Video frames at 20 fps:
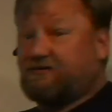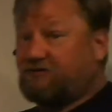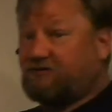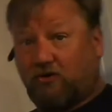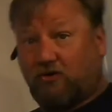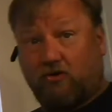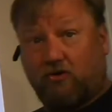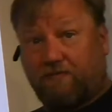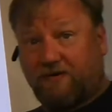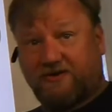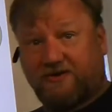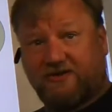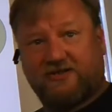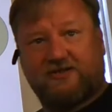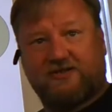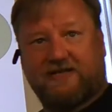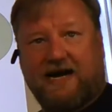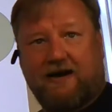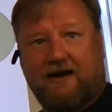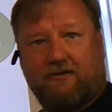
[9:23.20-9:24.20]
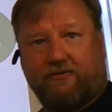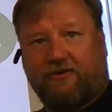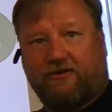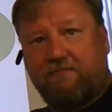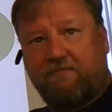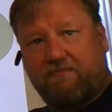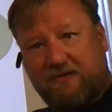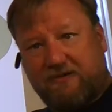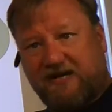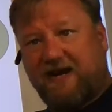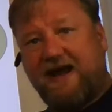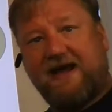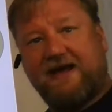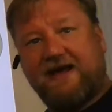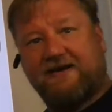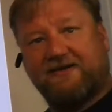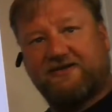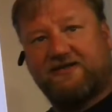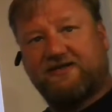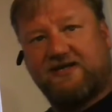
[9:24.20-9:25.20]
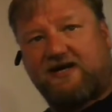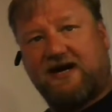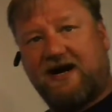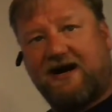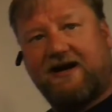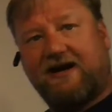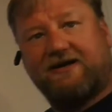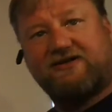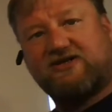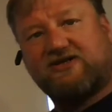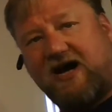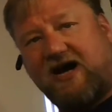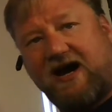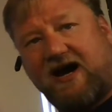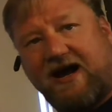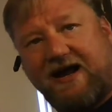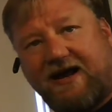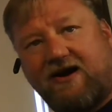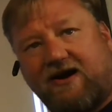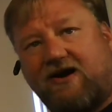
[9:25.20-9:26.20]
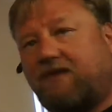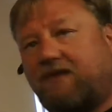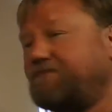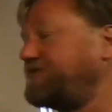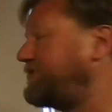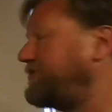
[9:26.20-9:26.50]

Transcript: global south players are tying up